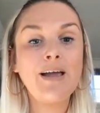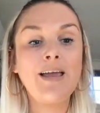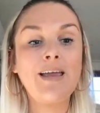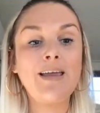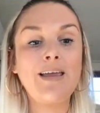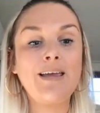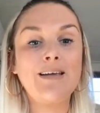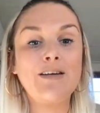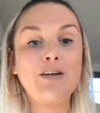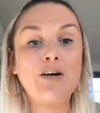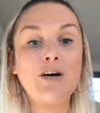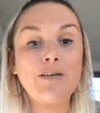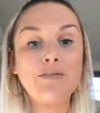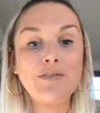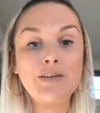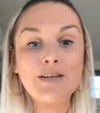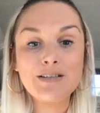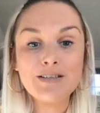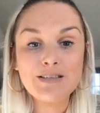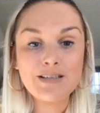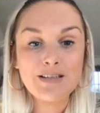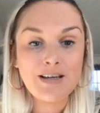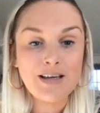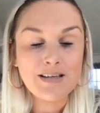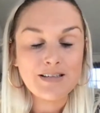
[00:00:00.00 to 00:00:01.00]
And
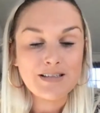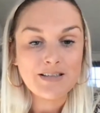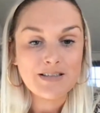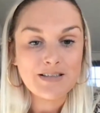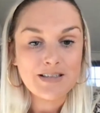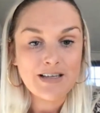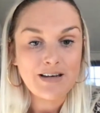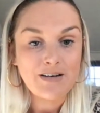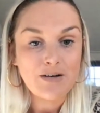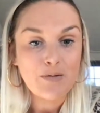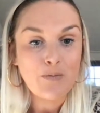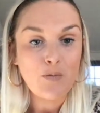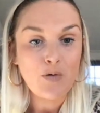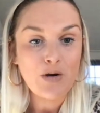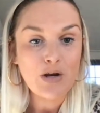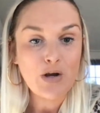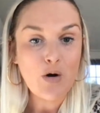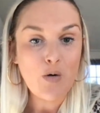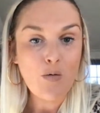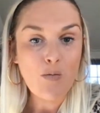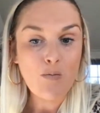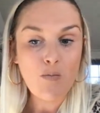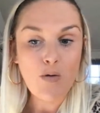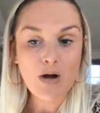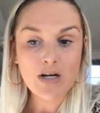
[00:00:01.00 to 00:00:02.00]
obviously, as I said, we
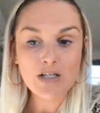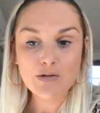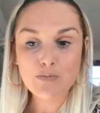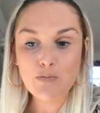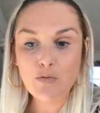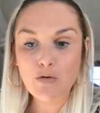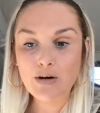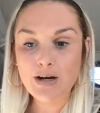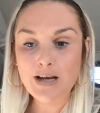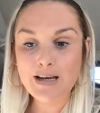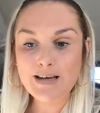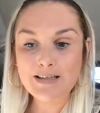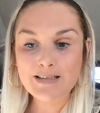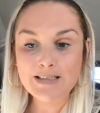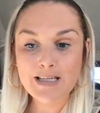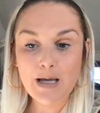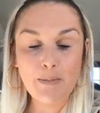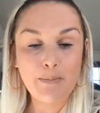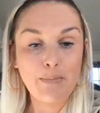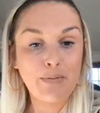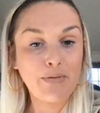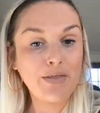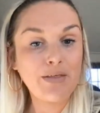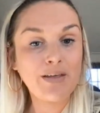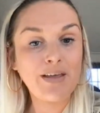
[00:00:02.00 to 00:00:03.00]
go much more in
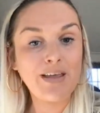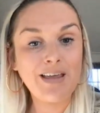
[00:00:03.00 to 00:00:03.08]
depth